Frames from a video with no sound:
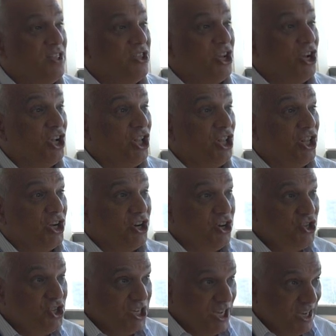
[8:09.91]
The
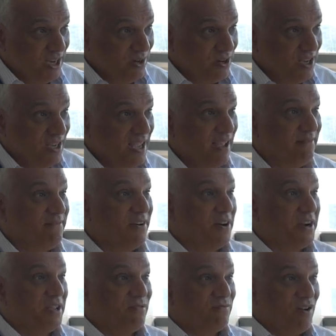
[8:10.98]
clergy get
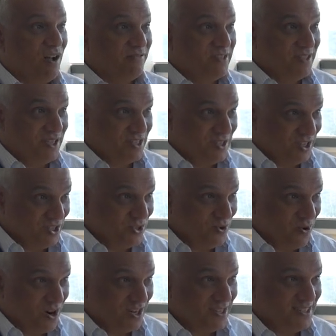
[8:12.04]
very involved in this
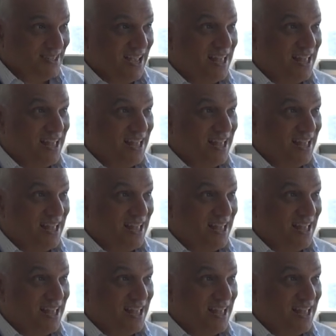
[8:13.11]
discourse,